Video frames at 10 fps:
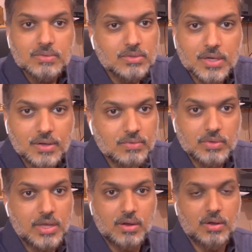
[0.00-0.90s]
You know,
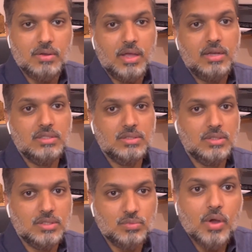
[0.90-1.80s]
we cannot, that's
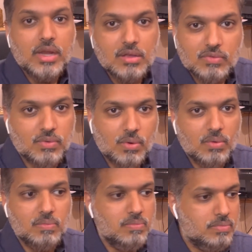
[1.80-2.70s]
just waiting
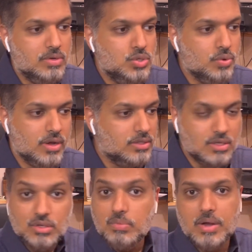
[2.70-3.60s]
for 2 years
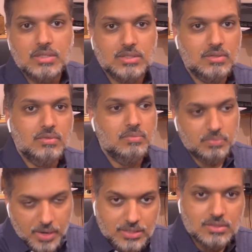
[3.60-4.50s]
and 2 months,
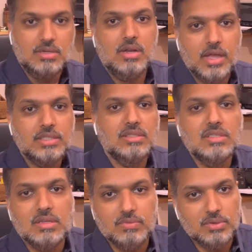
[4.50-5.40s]
plus the delays and
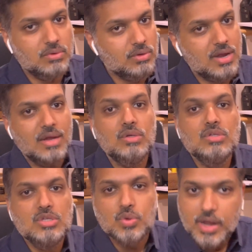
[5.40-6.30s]
stuff. We're looking at
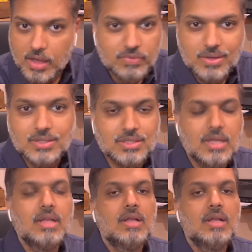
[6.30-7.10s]
2.5 years.